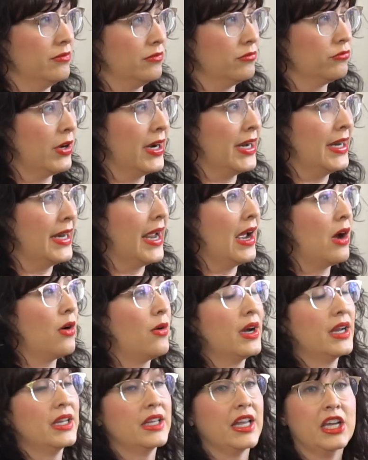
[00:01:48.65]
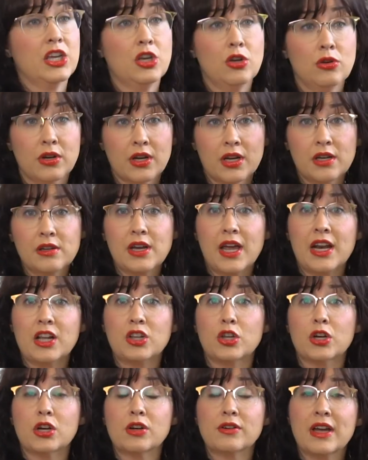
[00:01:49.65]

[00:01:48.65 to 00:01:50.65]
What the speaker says: right now, I'd like you to kind of look